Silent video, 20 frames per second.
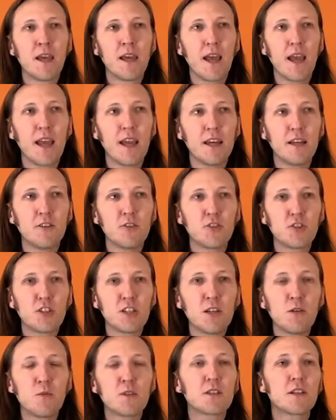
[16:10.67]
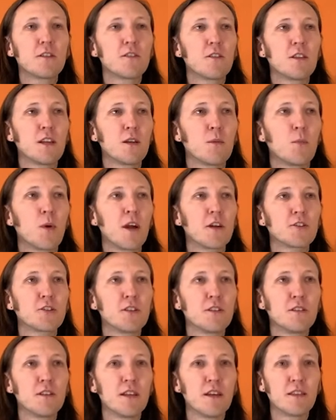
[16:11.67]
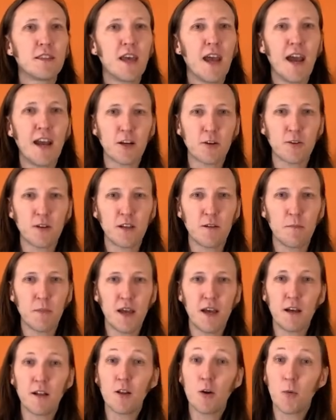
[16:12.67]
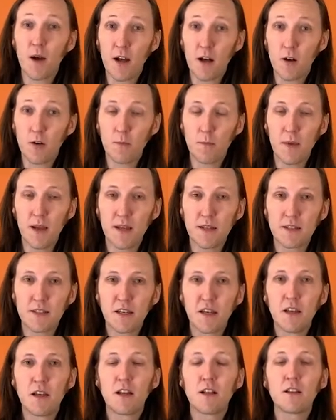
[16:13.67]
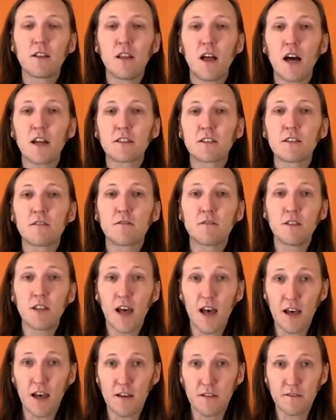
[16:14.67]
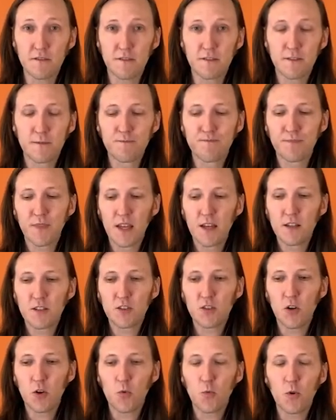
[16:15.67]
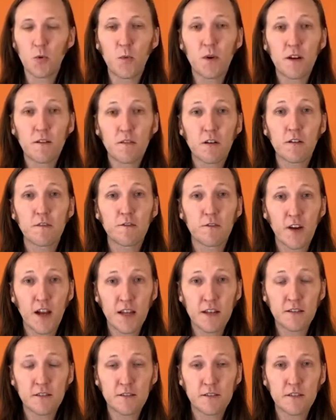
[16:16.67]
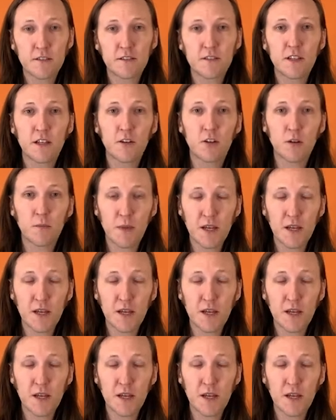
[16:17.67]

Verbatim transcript: and she was under the impression that the acronym LOL meant lots of love. So when one of her friends sent her a